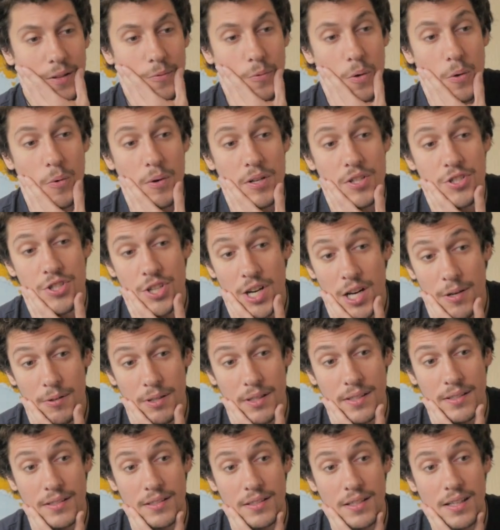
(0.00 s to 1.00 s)
we went
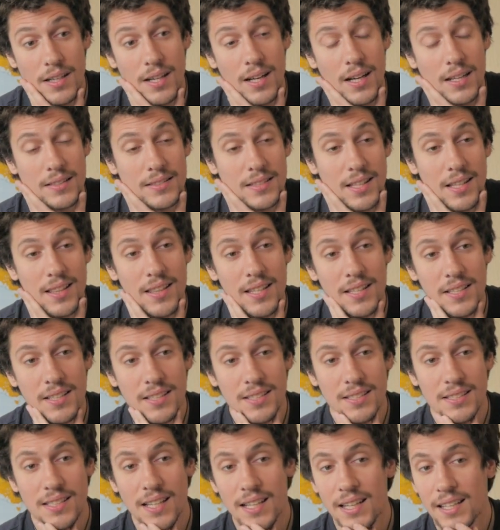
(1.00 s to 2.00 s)
traveling. And the thing
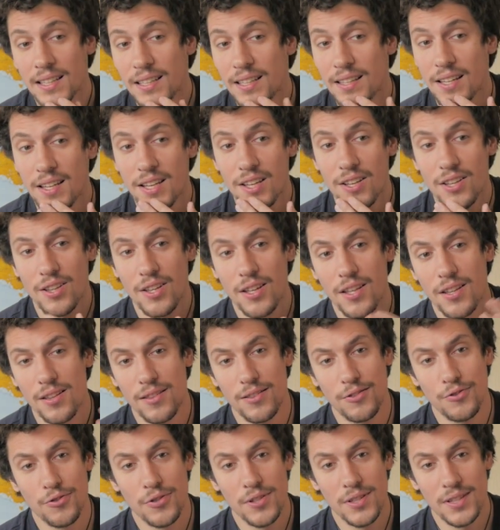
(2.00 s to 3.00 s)
is that
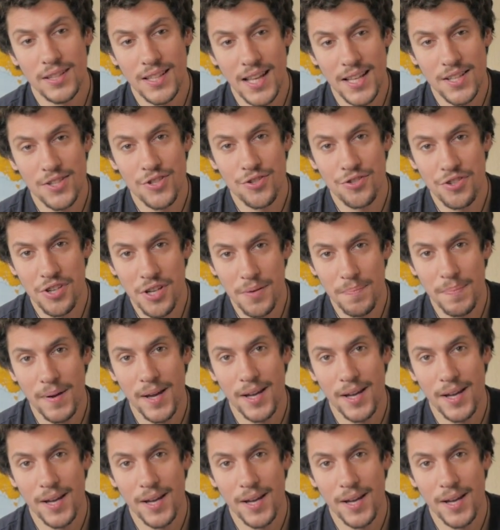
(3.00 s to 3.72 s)
during that trip,